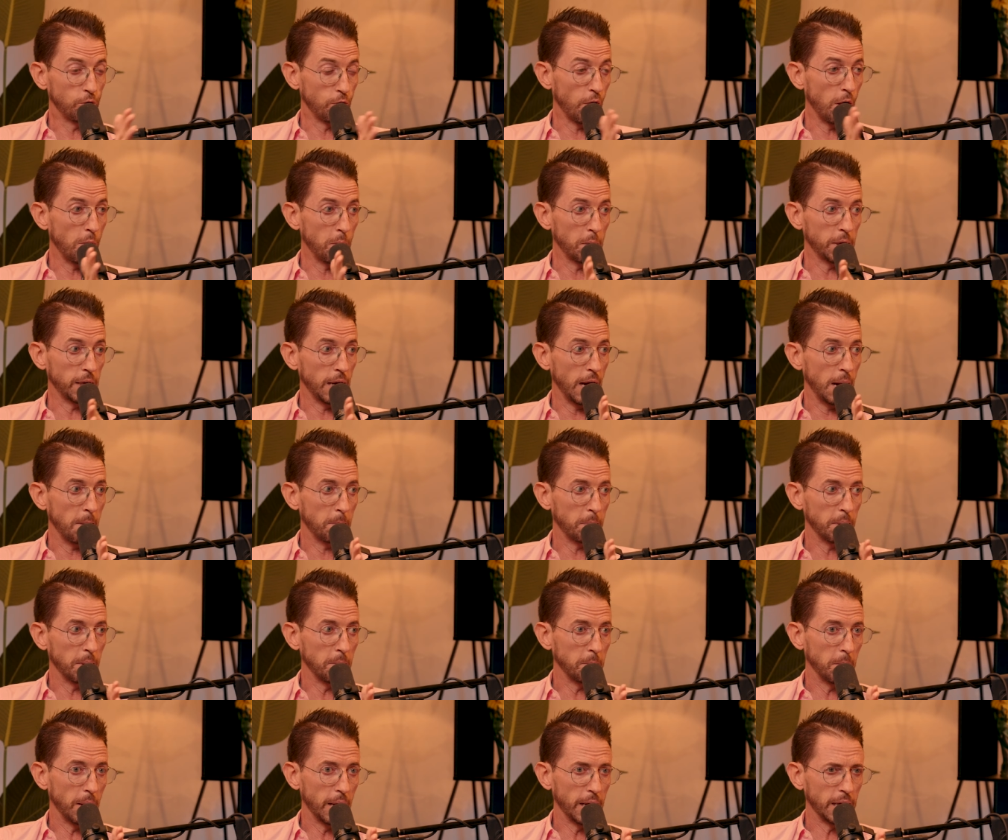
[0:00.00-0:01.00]
growing up
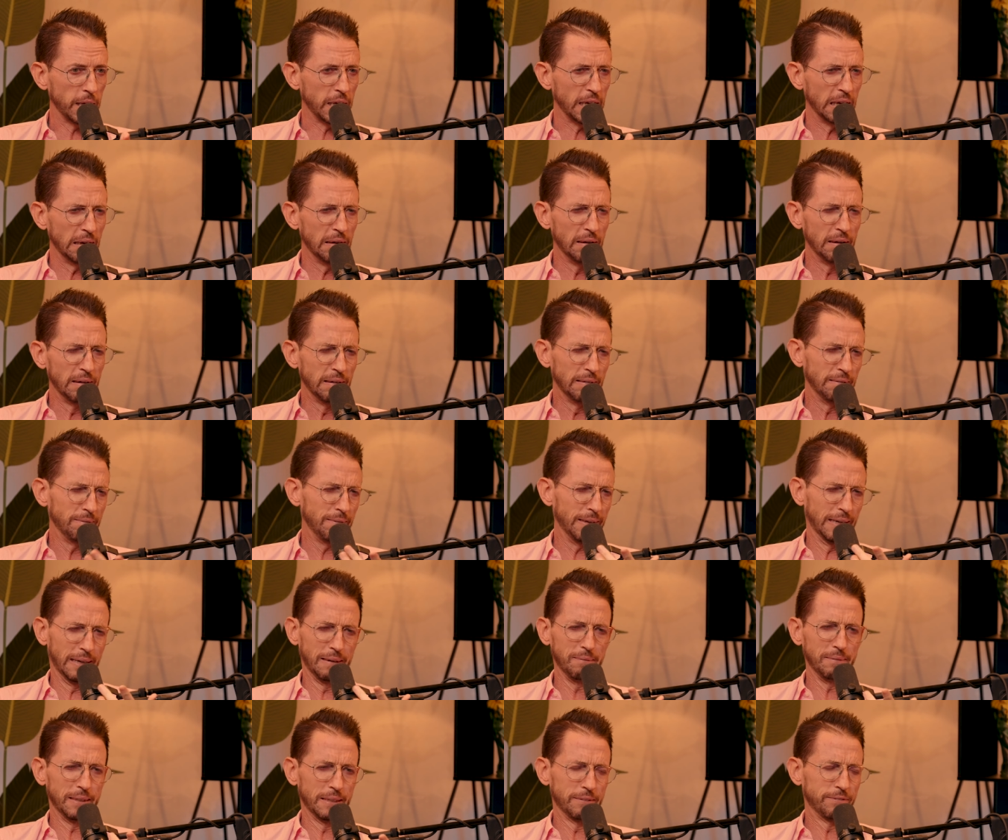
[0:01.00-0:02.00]
and I'm like,
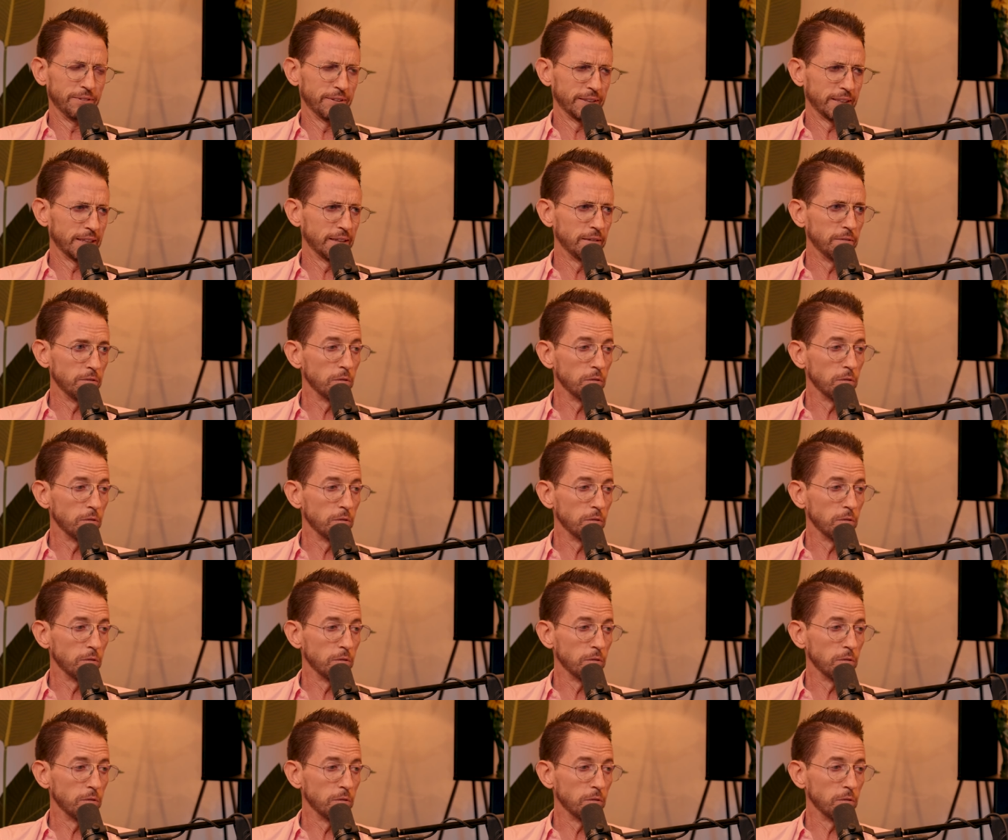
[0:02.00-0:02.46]
wait, I'm not fucking.